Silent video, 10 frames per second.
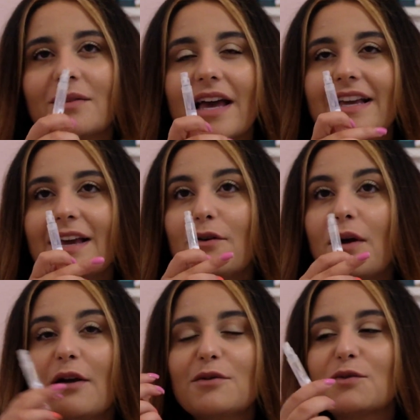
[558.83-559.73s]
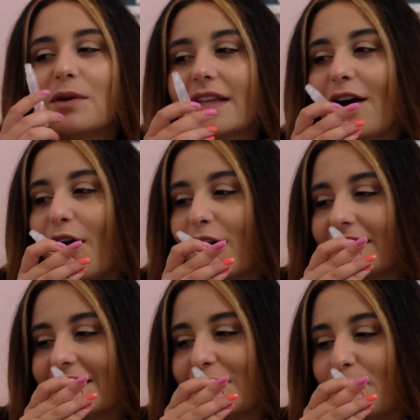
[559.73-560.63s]
Like it was really
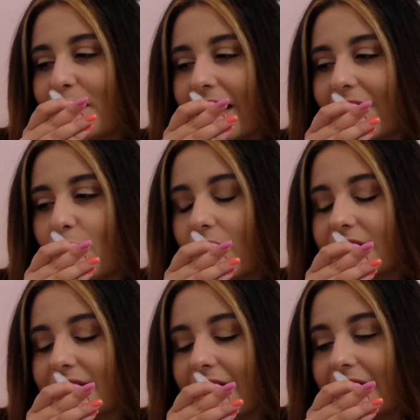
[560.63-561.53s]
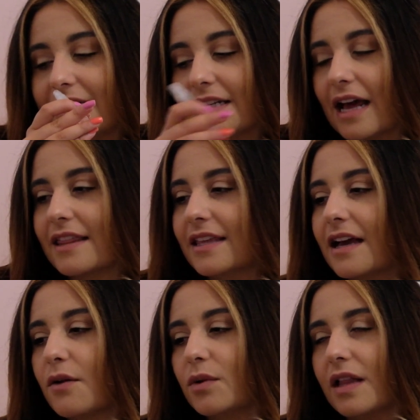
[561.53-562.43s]
hard to pick ones that I didn't. I think
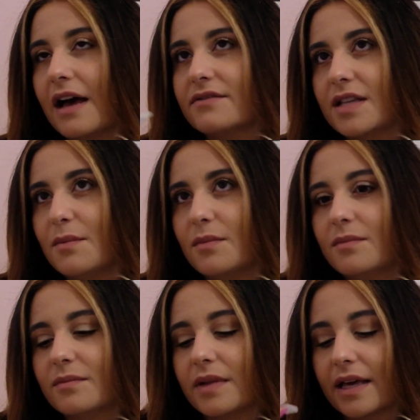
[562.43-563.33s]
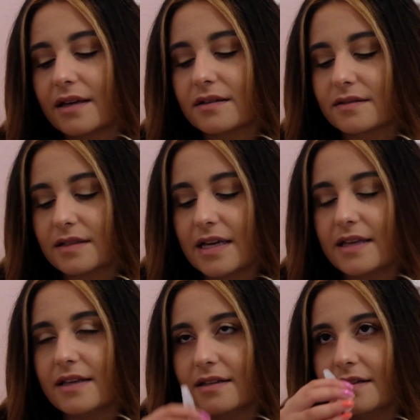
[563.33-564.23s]
I will have some like
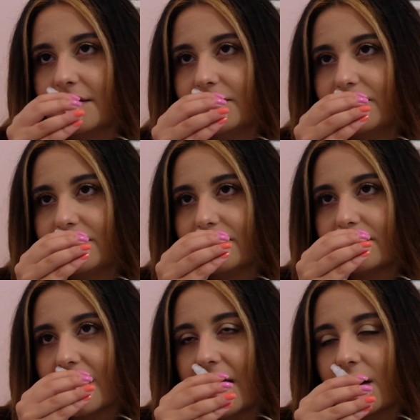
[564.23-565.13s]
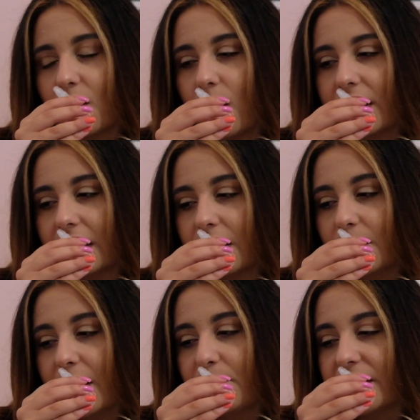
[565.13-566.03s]
in quite a little
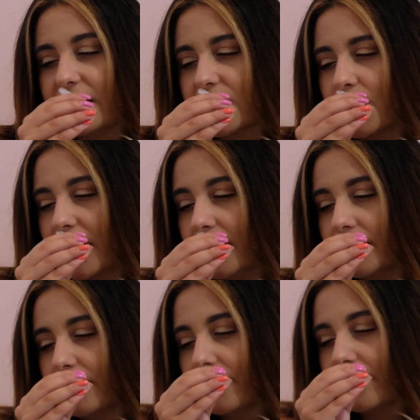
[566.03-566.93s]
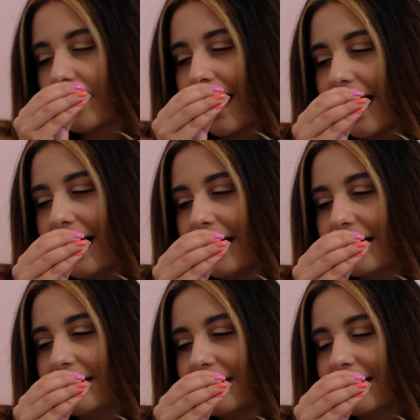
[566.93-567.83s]
bit, but this one
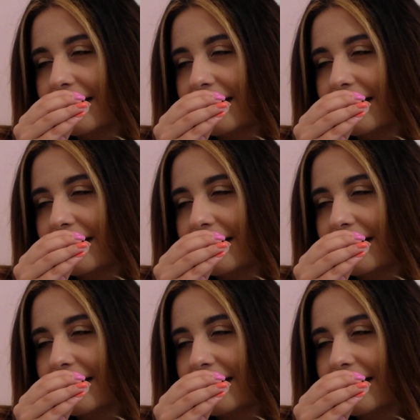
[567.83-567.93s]
had.